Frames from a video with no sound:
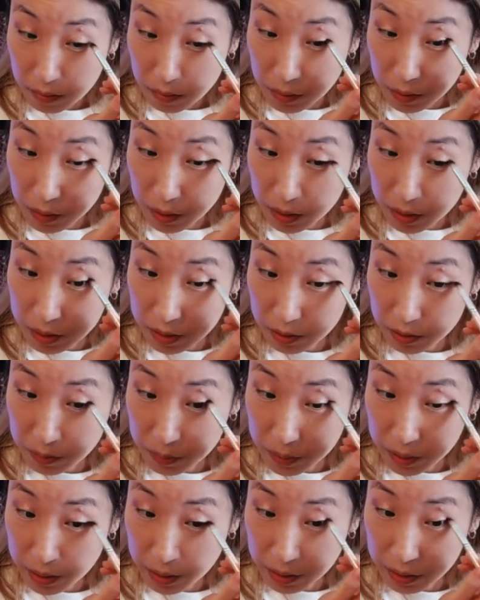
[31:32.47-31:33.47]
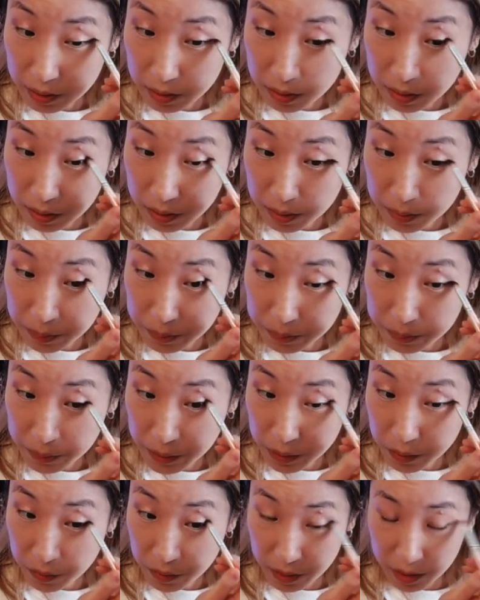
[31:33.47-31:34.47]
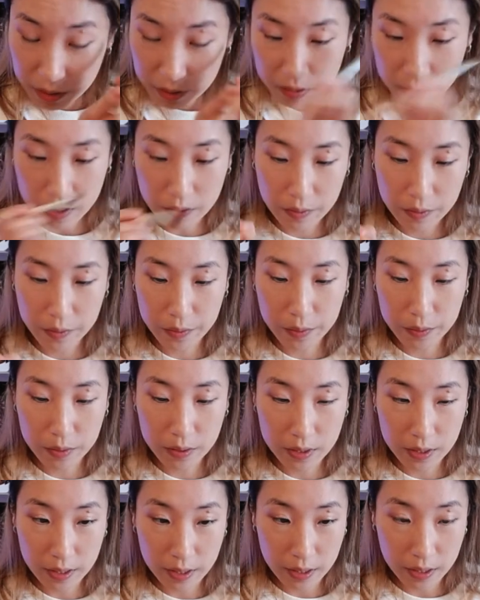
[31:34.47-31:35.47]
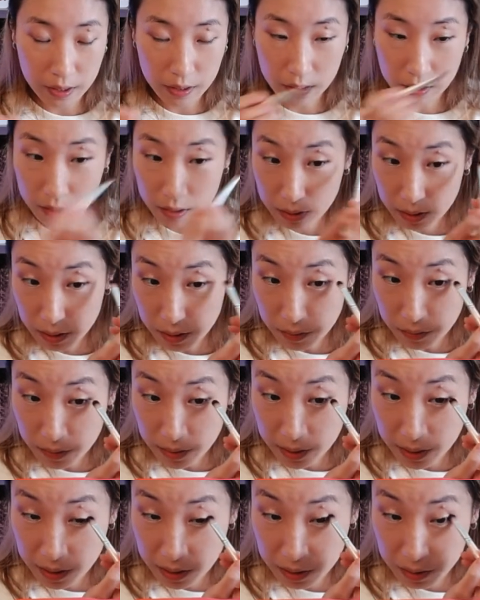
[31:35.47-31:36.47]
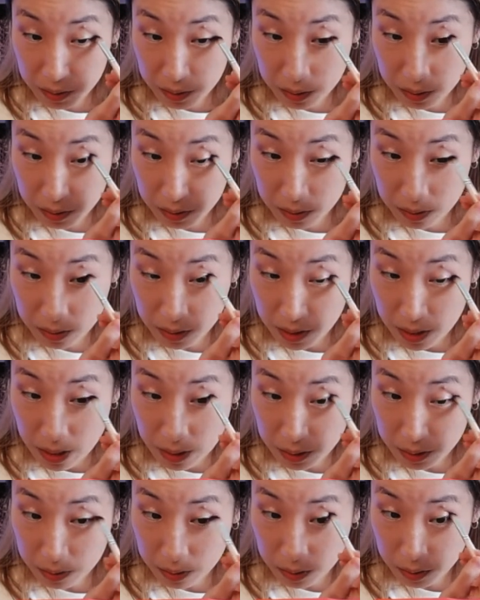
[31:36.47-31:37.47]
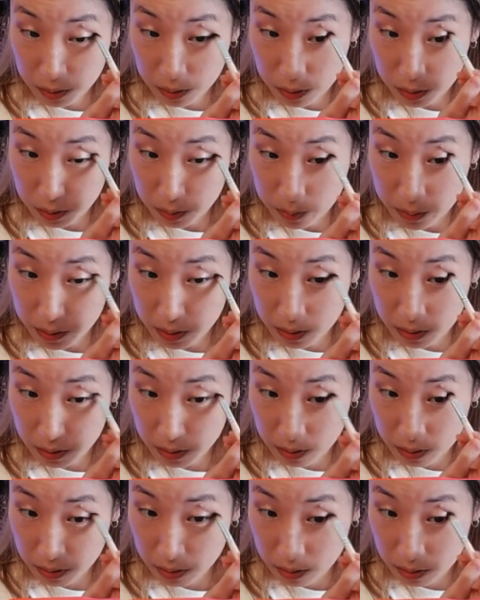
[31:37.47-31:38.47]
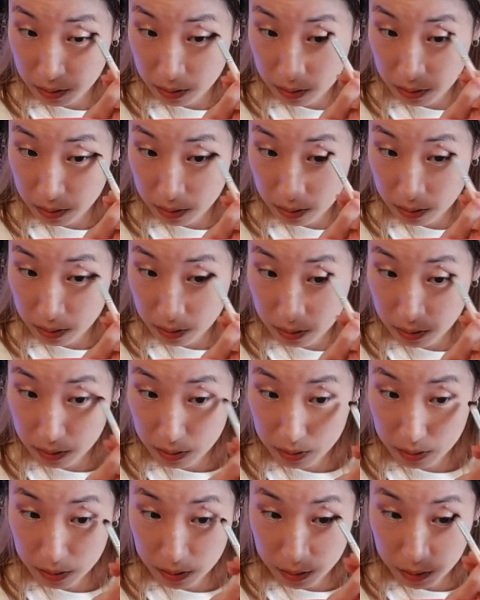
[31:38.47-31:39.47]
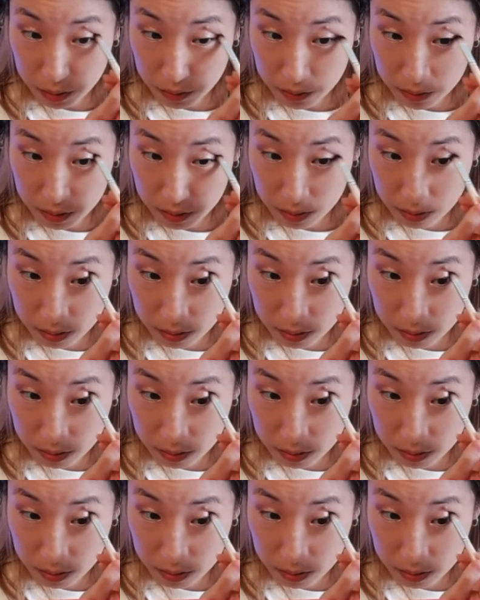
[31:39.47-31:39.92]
You guys, if my, um, in the videos that we record today, if I act, look stupid, it's your fault.